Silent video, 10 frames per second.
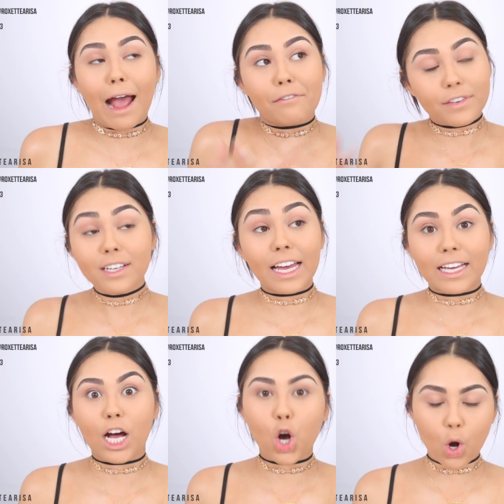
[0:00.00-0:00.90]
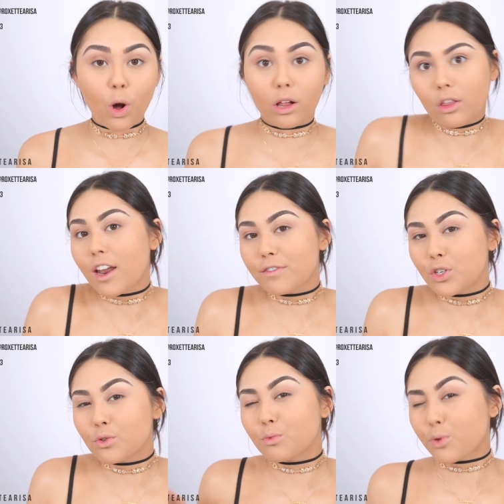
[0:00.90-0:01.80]
I feel like a lot of
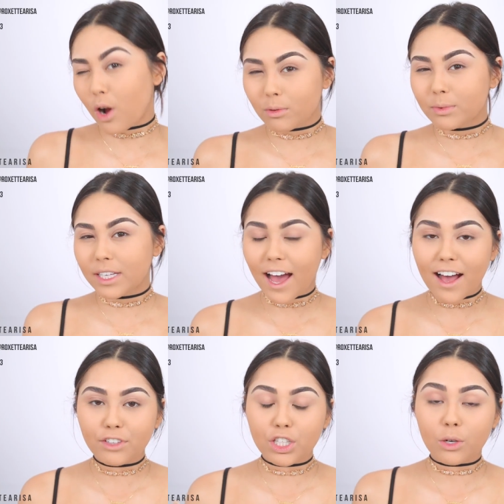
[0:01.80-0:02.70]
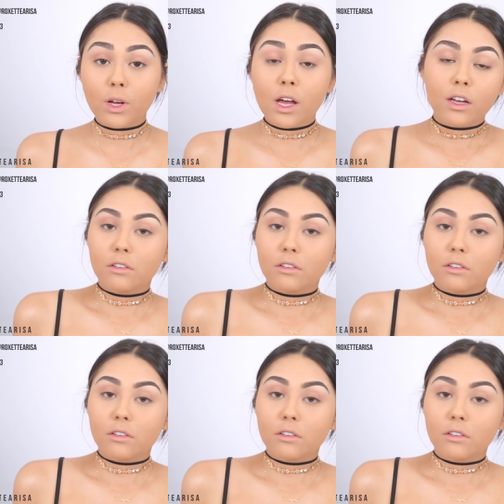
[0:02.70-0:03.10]
you probably have, you